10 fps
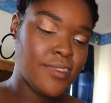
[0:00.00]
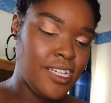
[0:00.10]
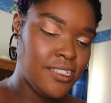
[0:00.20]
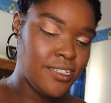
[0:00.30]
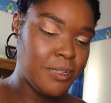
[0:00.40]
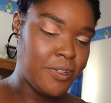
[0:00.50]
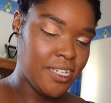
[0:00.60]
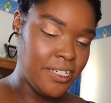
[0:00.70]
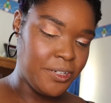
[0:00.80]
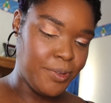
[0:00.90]
I just stopped
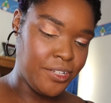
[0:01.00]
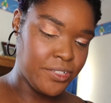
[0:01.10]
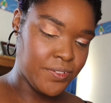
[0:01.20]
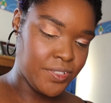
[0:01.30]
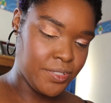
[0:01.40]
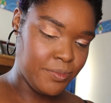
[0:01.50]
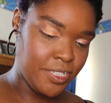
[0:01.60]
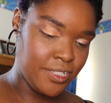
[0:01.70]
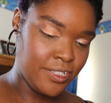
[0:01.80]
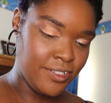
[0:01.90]
liking their palettes for some
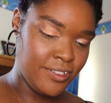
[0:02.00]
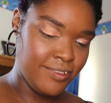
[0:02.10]
reason.